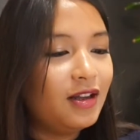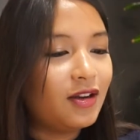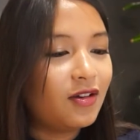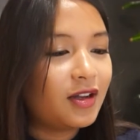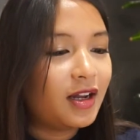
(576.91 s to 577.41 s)

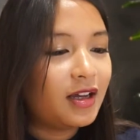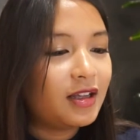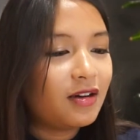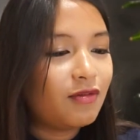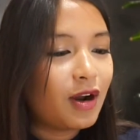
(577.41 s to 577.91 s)
That was
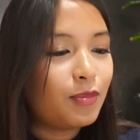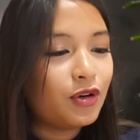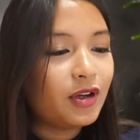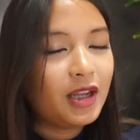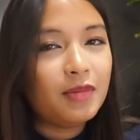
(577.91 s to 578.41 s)
like a
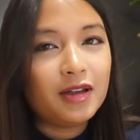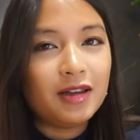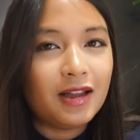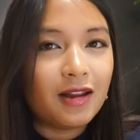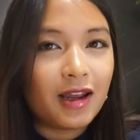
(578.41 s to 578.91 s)
rapper named
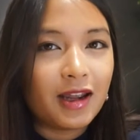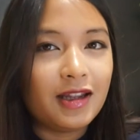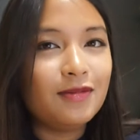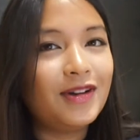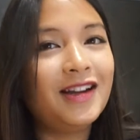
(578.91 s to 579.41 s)
Lil
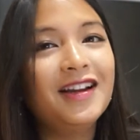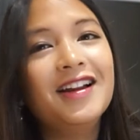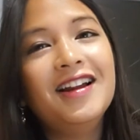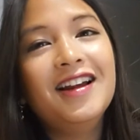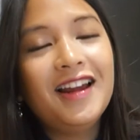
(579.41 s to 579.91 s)
A.
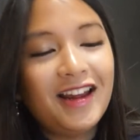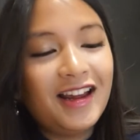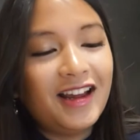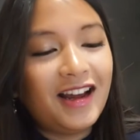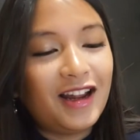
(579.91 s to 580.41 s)

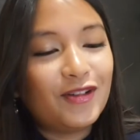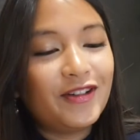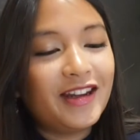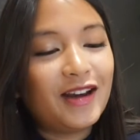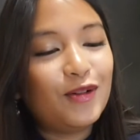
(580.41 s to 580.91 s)
I don't
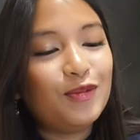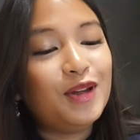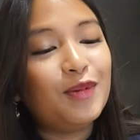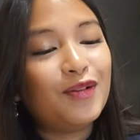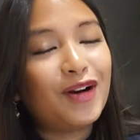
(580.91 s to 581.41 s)
think that would
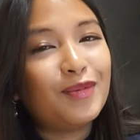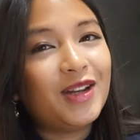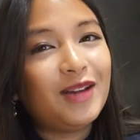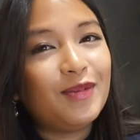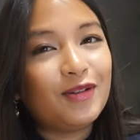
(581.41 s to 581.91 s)
be my
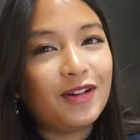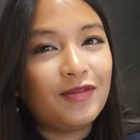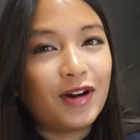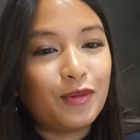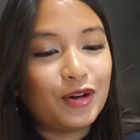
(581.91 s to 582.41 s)
rapping name
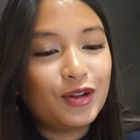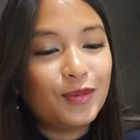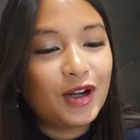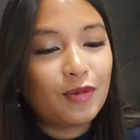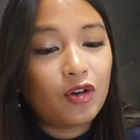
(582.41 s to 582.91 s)
if I were to
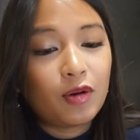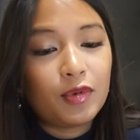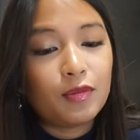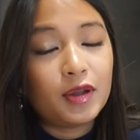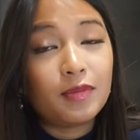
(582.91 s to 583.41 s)
become a
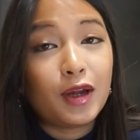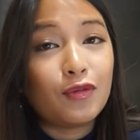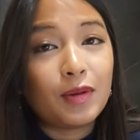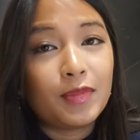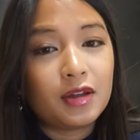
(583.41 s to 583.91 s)
rapper, but my
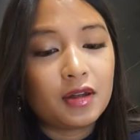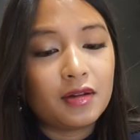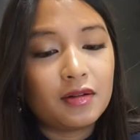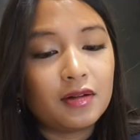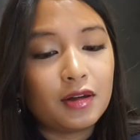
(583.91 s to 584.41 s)
rapping
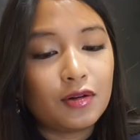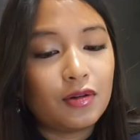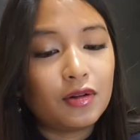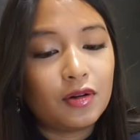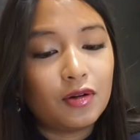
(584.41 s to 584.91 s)
skills is
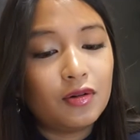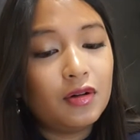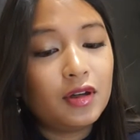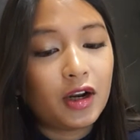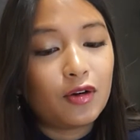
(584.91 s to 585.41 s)
also
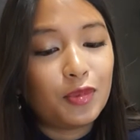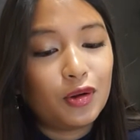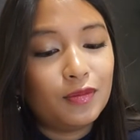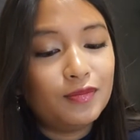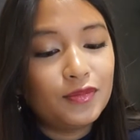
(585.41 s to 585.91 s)

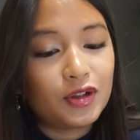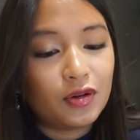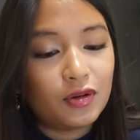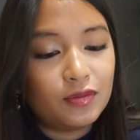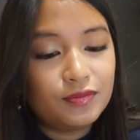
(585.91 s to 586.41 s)
terrible,
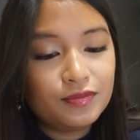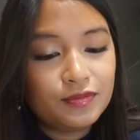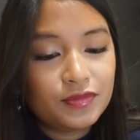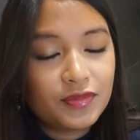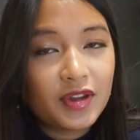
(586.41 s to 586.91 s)
so
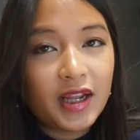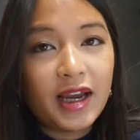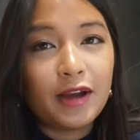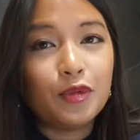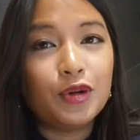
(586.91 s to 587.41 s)

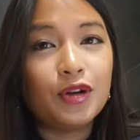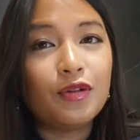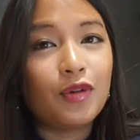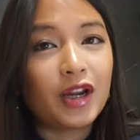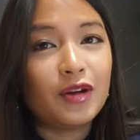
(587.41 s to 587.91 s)
I
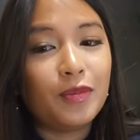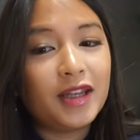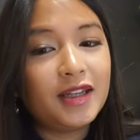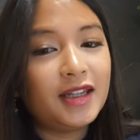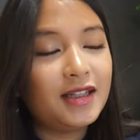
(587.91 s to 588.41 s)
wouldn't
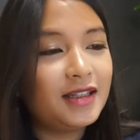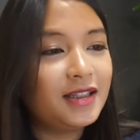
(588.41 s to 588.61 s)
recommend it.